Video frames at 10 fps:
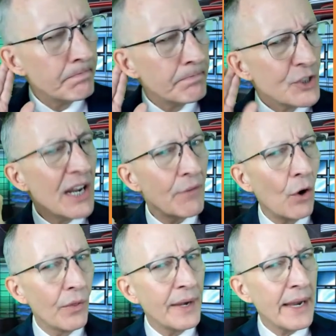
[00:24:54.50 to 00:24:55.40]
Do you have
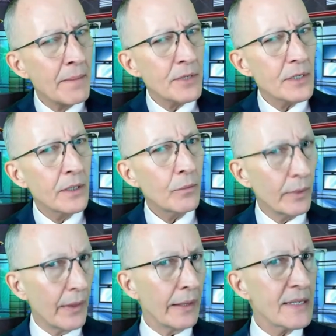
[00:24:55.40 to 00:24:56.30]
all the names?
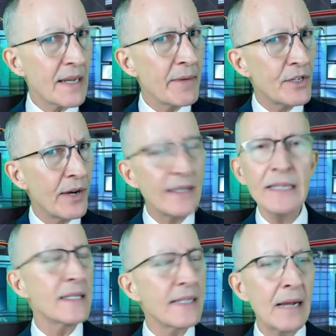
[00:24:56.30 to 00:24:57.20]
Well, they sent me two. It
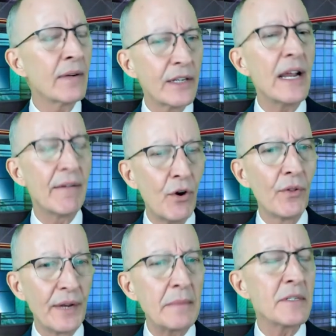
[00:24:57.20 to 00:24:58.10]
doesn't sound like you have all
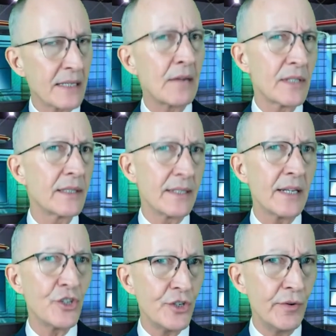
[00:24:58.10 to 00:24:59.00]
the names. It sounds like they
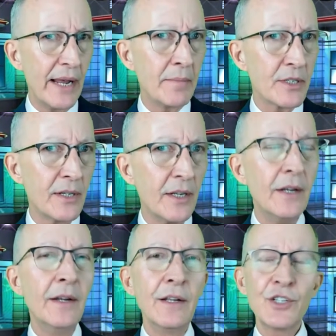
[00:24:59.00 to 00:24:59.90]
sent you two names.
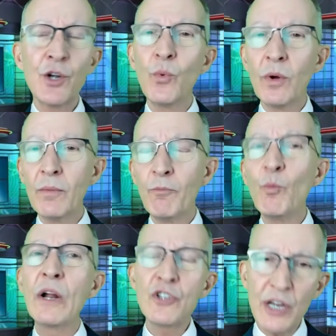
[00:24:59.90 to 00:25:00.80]
So
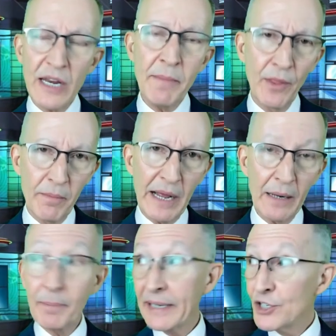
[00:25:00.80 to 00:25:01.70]
why don't you email them
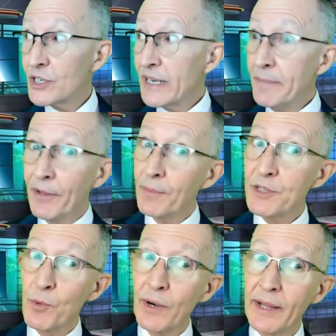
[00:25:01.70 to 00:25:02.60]
back? I just emailed them this
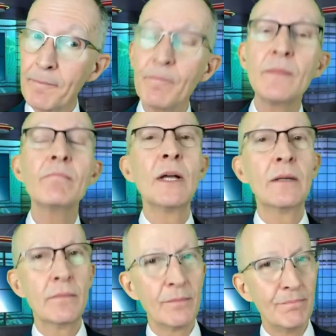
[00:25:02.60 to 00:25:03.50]
morning.
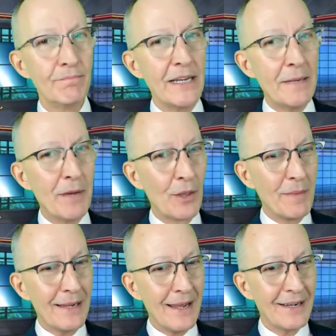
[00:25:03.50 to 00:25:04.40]
Email them again.